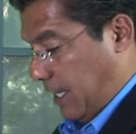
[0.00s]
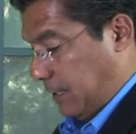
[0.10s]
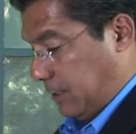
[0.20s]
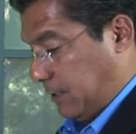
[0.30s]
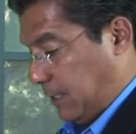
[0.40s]

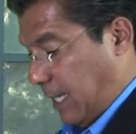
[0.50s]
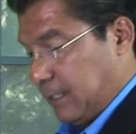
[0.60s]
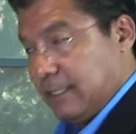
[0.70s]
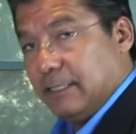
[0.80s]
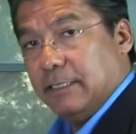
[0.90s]
just
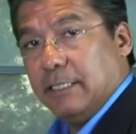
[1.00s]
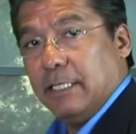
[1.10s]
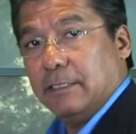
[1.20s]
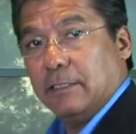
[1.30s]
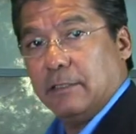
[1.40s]
signs it and
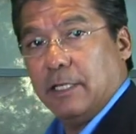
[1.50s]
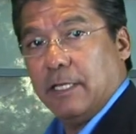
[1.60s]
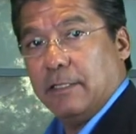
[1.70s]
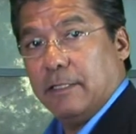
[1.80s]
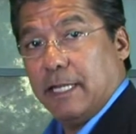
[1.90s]
dates it,
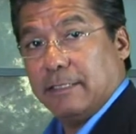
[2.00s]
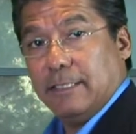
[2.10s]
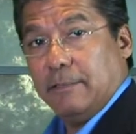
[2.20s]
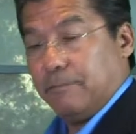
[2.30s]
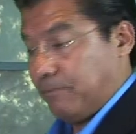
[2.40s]
and that's
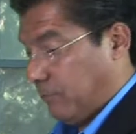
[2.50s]
it.